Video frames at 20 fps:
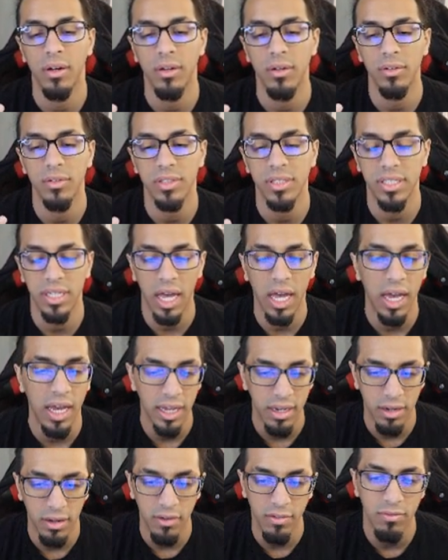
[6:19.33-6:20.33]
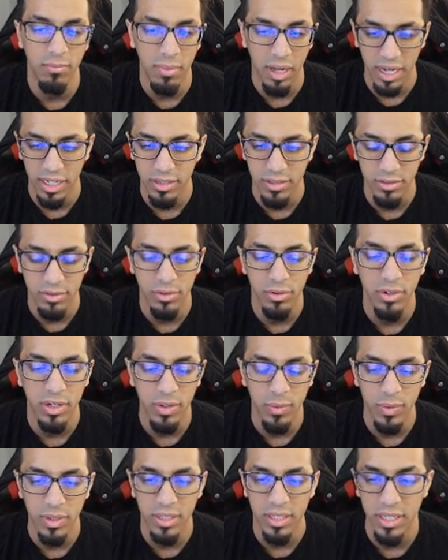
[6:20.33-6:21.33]
side of my story
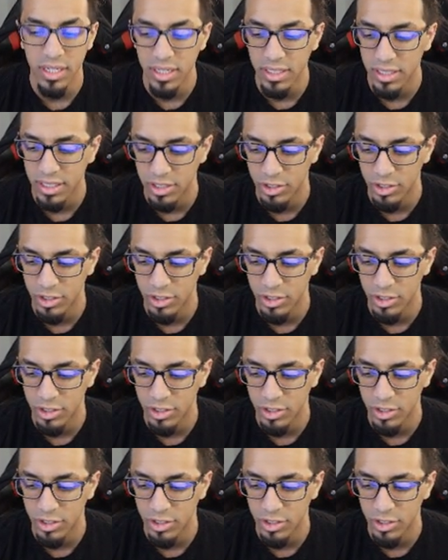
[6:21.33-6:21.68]
with this,